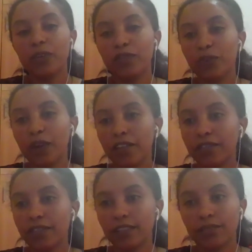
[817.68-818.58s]
if you have
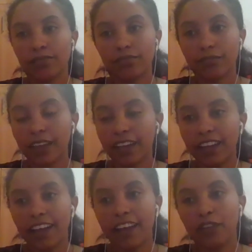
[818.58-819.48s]
any
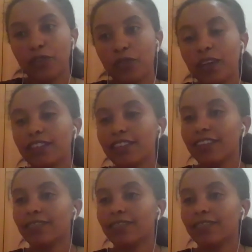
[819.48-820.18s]
kind of question.